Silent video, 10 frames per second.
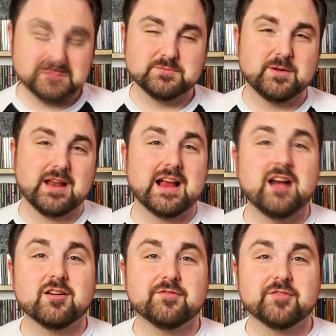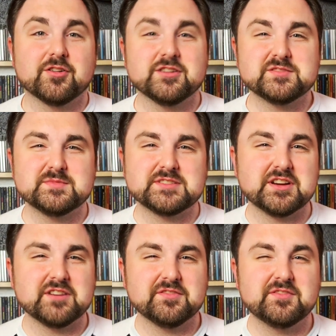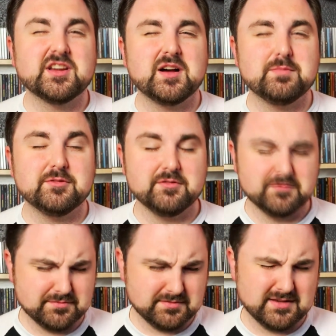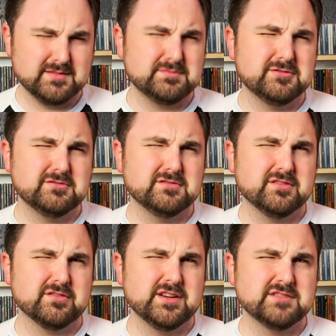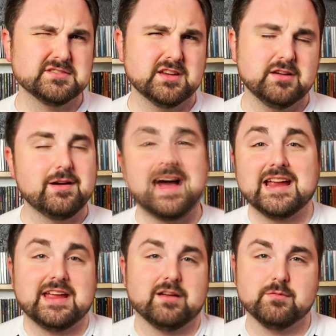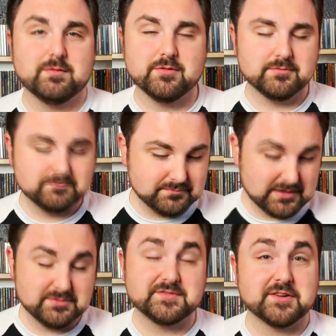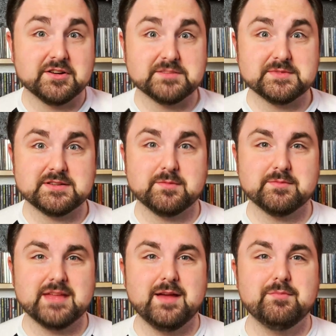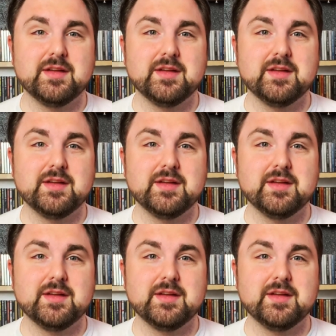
It's one I got her for Christmas here a couple 3 years ago. I can't remember, but it was for Christmas. I remember that.